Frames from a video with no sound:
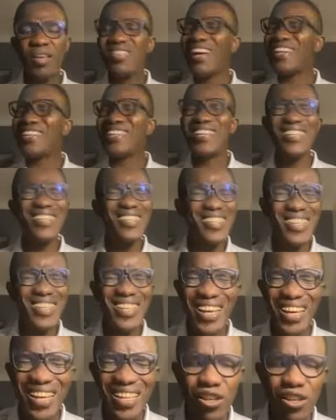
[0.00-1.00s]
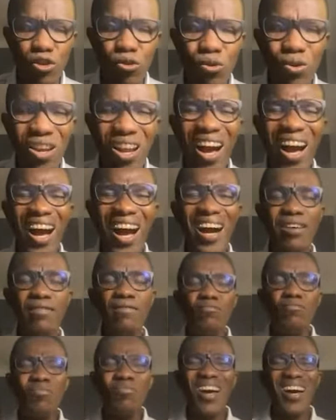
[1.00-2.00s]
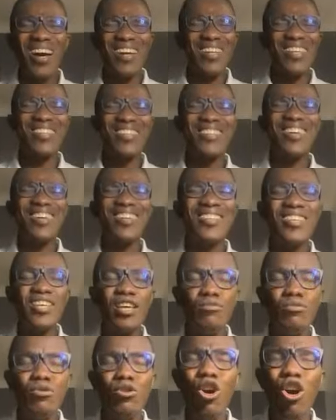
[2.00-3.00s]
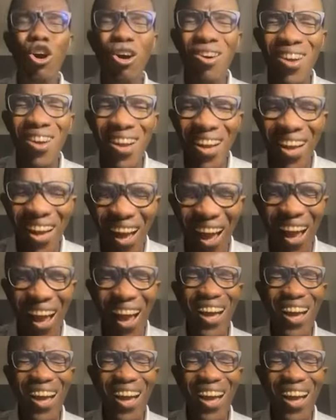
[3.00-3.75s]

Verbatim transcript: That this year you will have an insatiable hunger